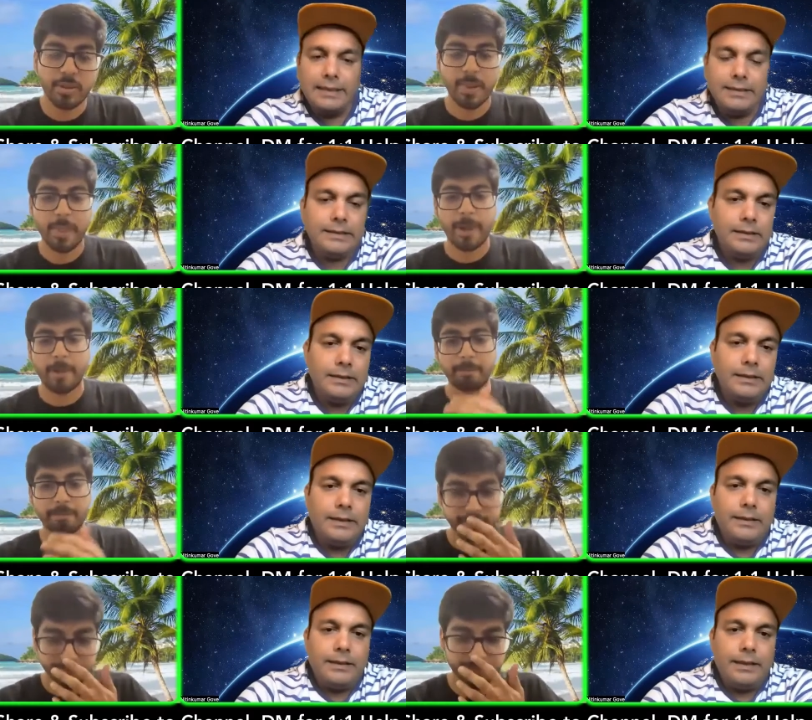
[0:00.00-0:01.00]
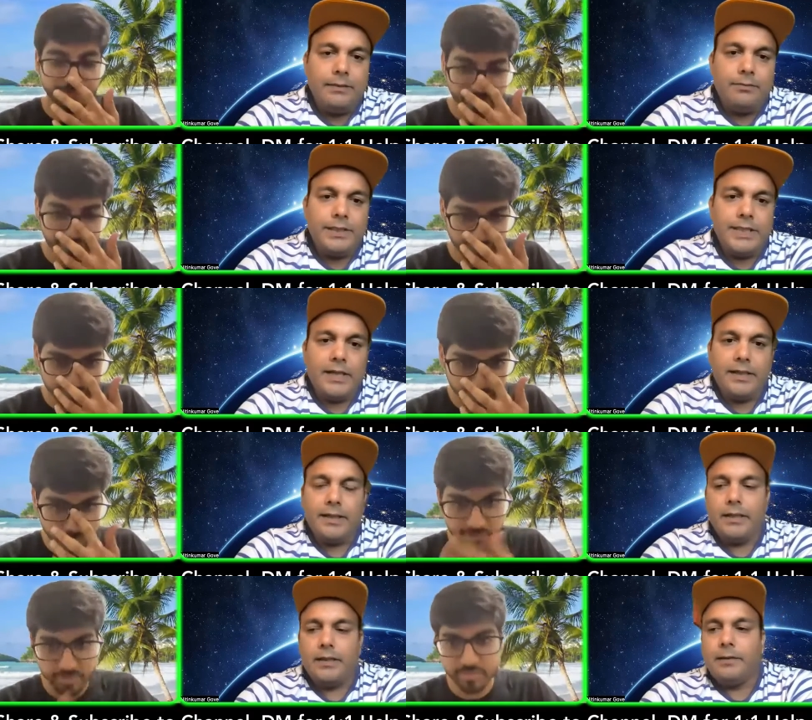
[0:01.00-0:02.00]
Speaker 1: science mm-hmm. in virginia
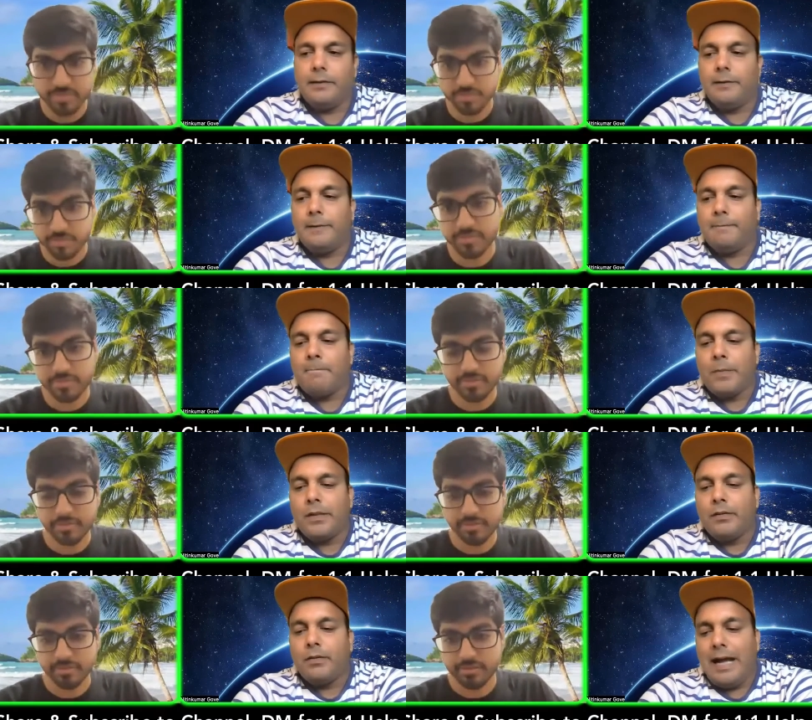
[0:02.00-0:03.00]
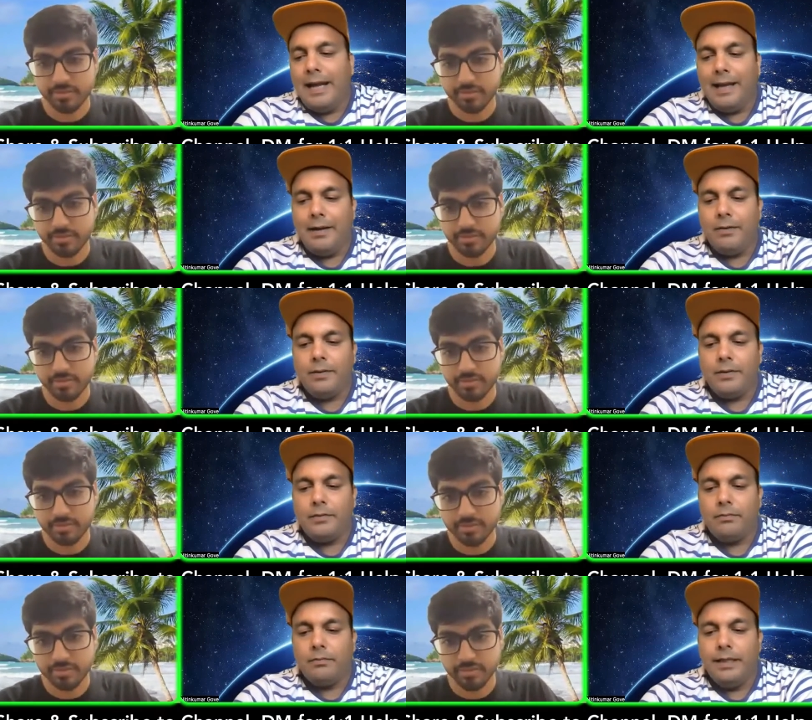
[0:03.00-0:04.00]
tech uh, i have a
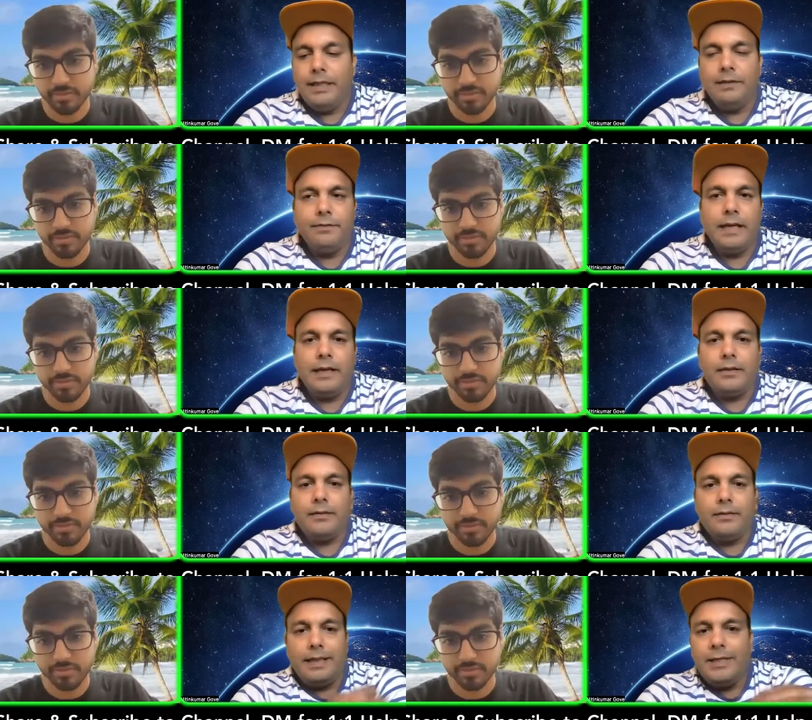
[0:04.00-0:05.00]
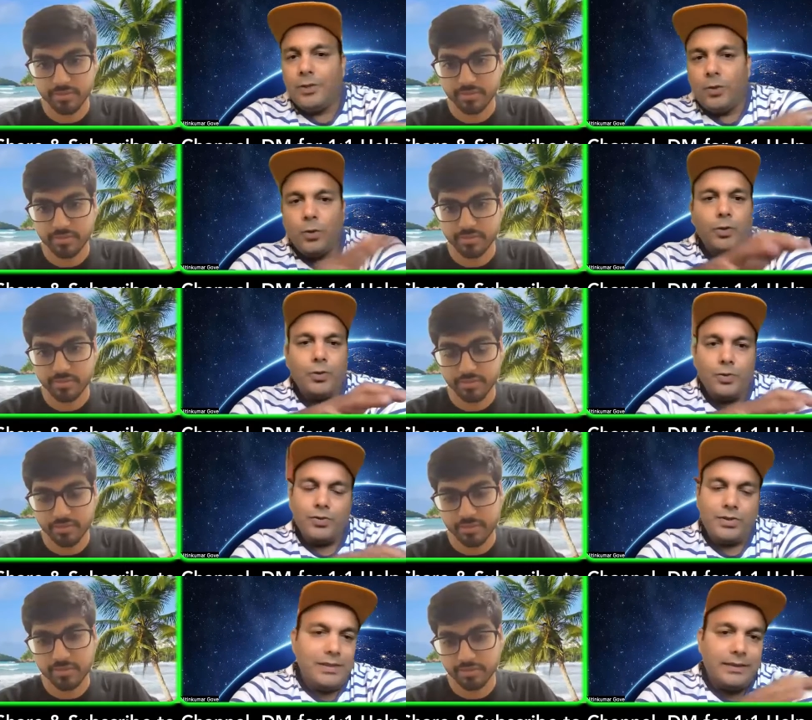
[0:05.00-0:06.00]
belief that in your whole
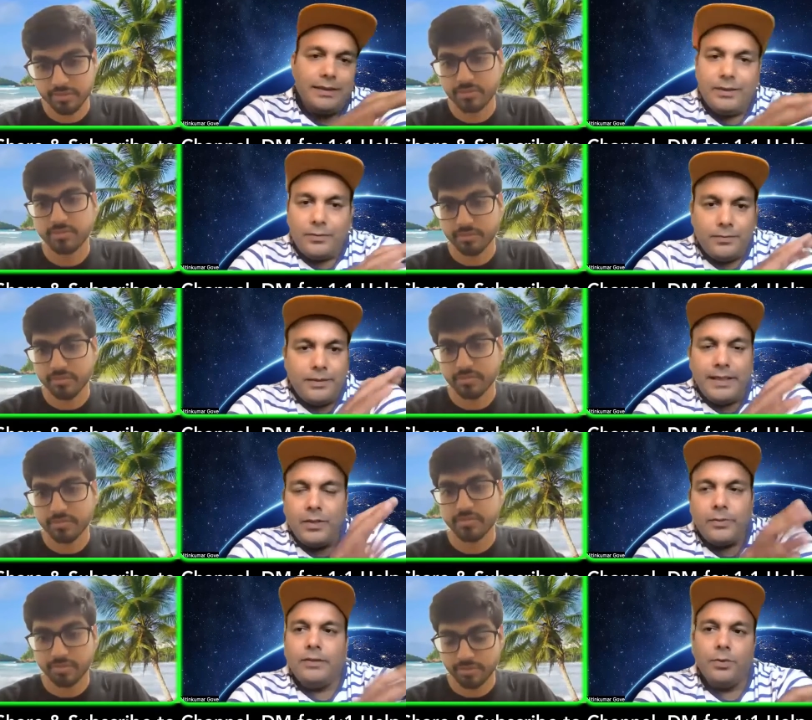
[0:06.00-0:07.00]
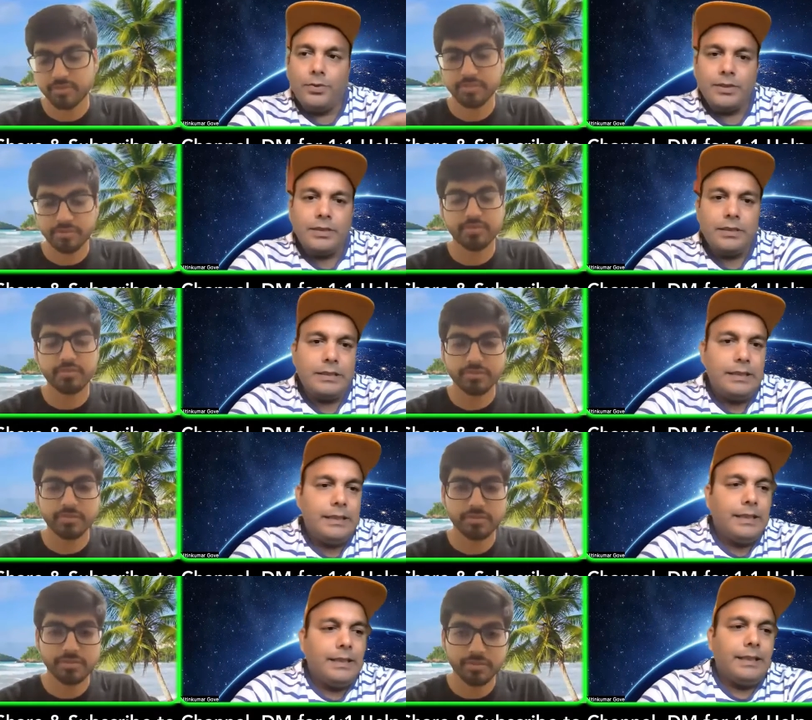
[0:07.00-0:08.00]
course generally of 10 12 courses
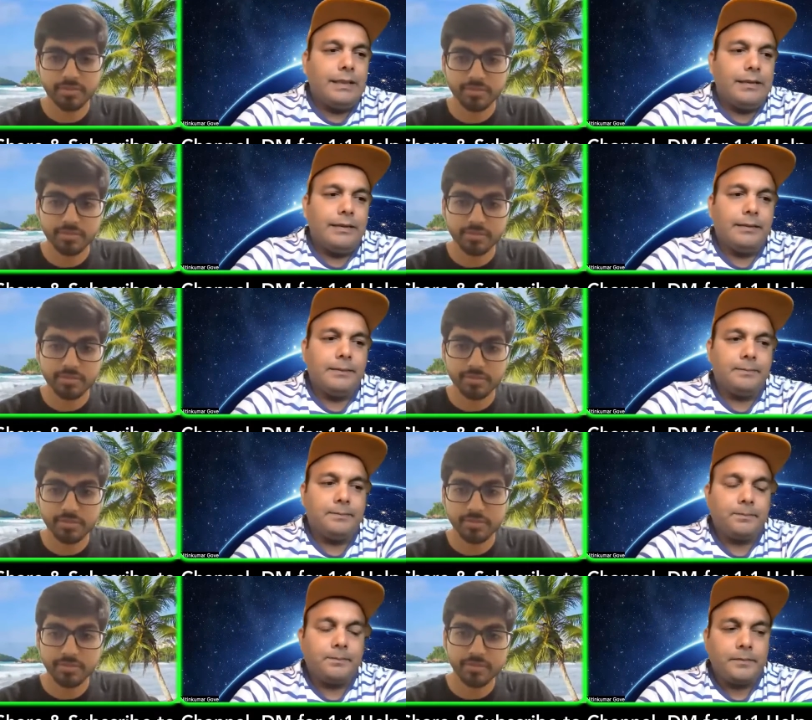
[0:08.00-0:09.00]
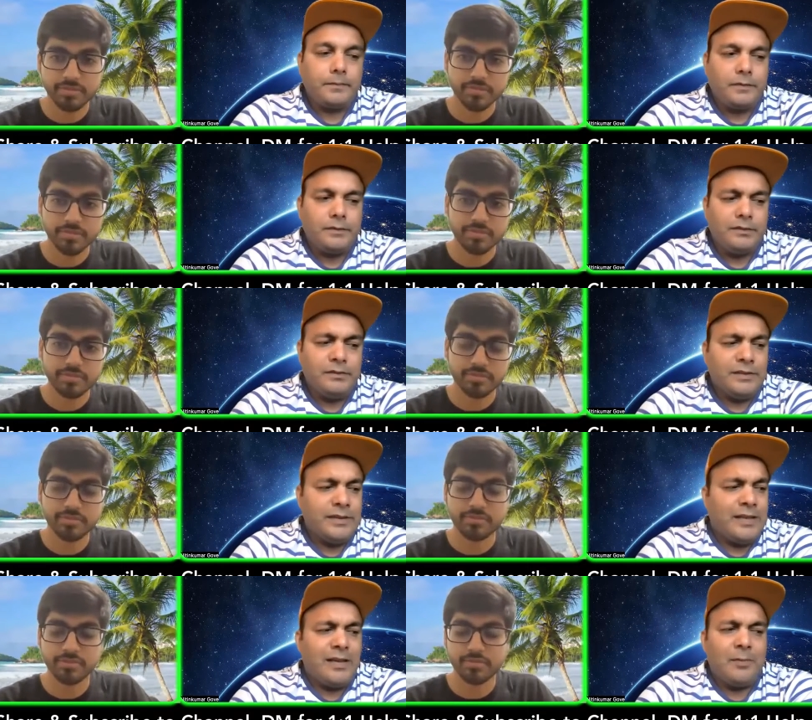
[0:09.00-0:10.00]
uh,
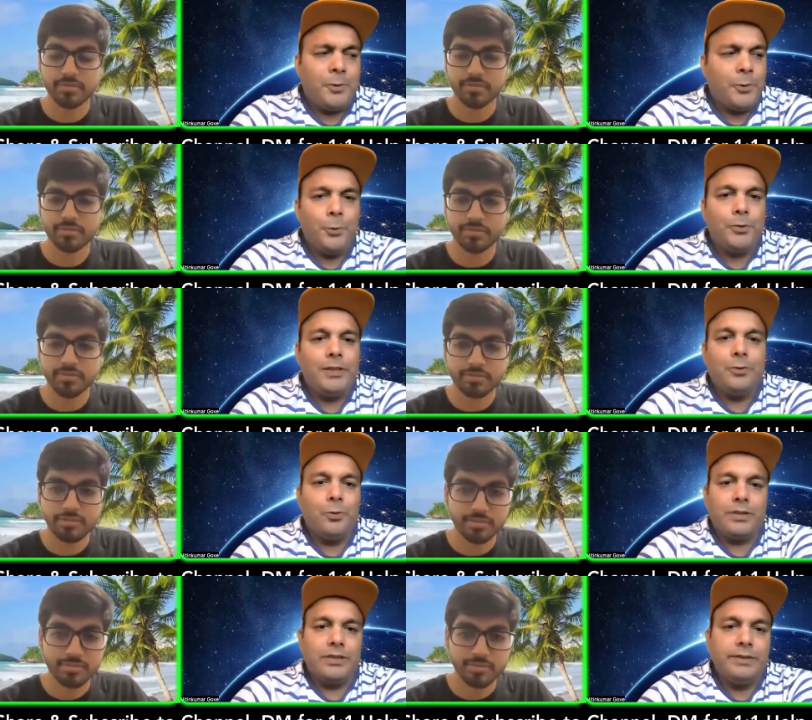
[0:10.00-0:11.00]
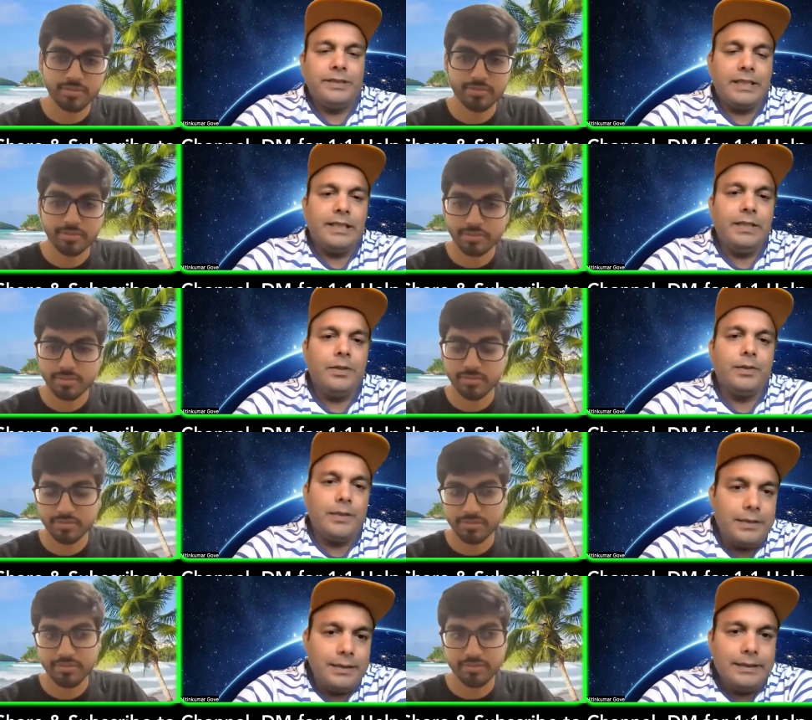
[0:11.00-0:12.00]
there are about two to three courses which are really
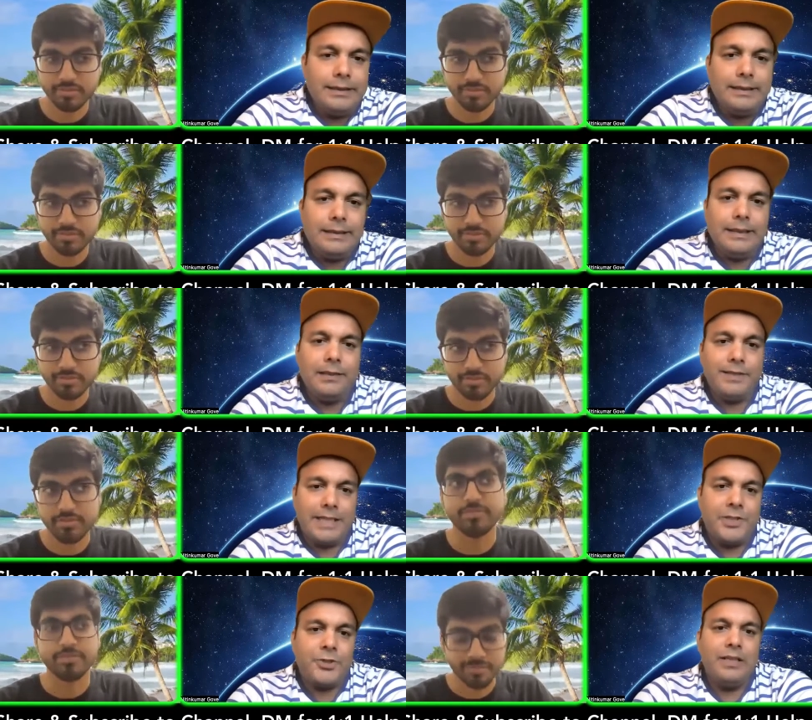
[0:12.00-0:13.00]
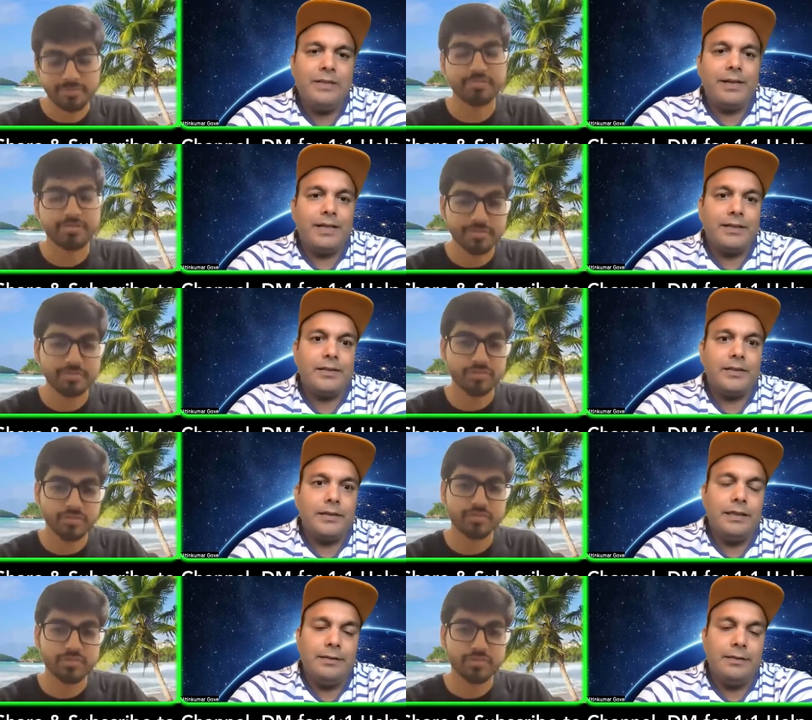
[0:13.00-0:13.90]
good right which mm-hmm. actually make a